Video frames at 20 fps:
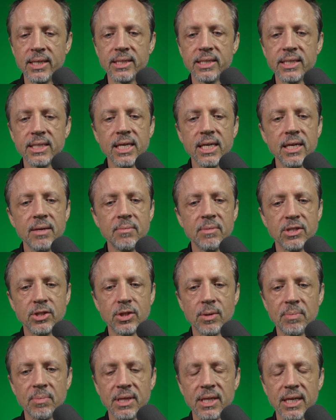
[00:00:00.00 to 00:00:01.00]
Steam and
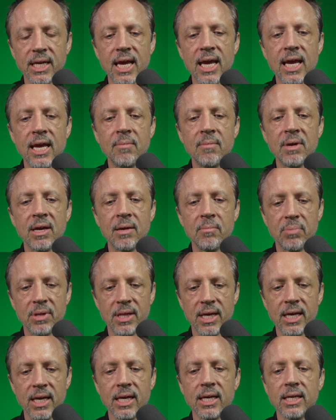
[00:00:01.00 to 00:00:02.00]
jump in the game and
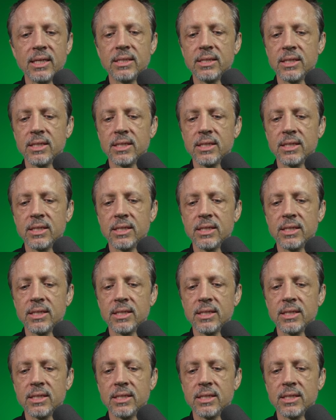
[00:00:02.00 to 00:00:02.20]
play it,